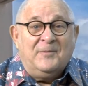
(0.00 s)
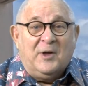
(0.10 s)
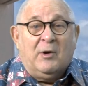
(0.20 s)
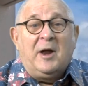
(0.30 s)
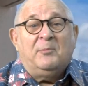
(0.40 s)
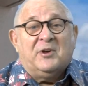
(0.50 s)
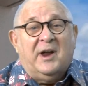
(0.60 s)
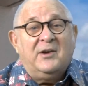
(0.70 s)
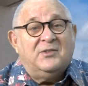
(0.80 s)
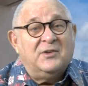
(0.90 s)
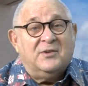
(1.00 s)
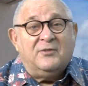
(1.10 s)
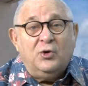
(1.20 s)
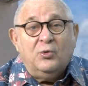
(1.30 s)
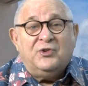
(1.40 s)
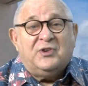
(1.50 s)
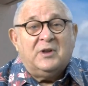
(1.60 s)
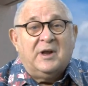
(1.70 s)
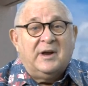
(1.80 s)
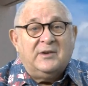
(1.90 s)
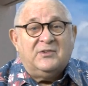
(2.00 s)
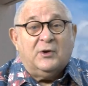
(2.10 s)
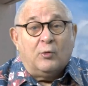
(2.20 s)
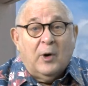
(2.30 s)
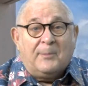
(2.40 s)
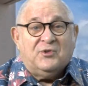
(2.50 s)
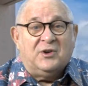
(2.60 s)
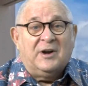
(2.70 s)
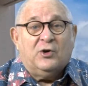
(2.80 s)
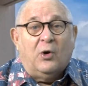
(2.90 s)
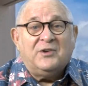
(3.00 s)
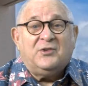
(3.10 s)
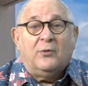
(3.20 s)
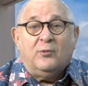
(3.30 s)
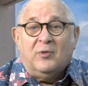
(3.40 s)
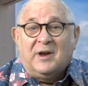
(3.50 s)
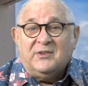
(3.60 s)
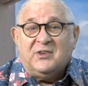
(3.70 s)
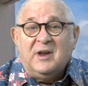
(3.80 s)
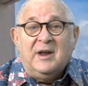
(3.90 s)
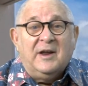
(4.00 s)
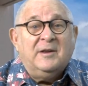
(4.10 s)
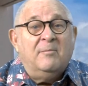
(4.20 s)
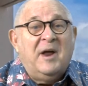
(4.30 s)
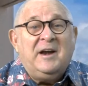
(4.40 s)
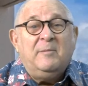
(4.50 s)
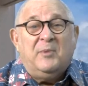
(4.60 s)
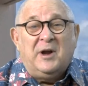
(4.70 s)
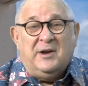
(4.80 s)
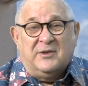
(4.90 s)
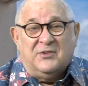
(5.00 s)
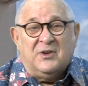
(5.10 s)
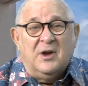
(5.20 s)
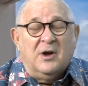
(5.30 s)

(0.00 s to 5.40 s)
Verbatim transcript: There are implications of huge delays, corruption, and cost overruns in the many billions,